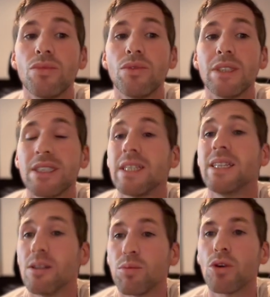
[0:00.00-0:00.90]
see
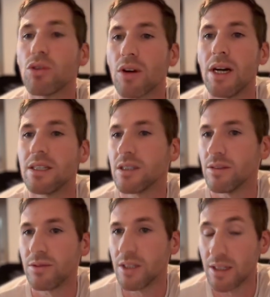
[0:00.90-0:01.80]
the progress
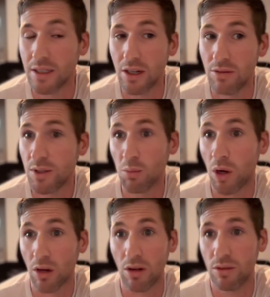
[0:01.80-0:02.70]
of the
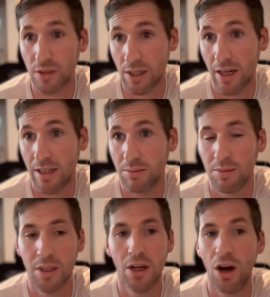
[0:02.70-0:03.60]
model over time,
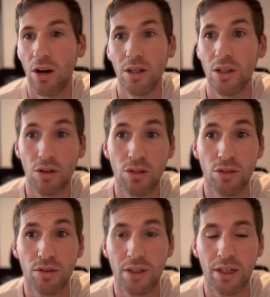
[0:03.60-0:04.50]
how it learns
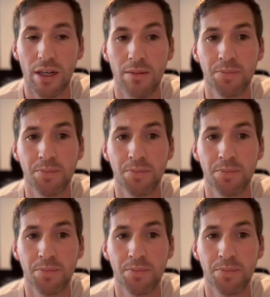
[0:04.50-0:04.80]
over time.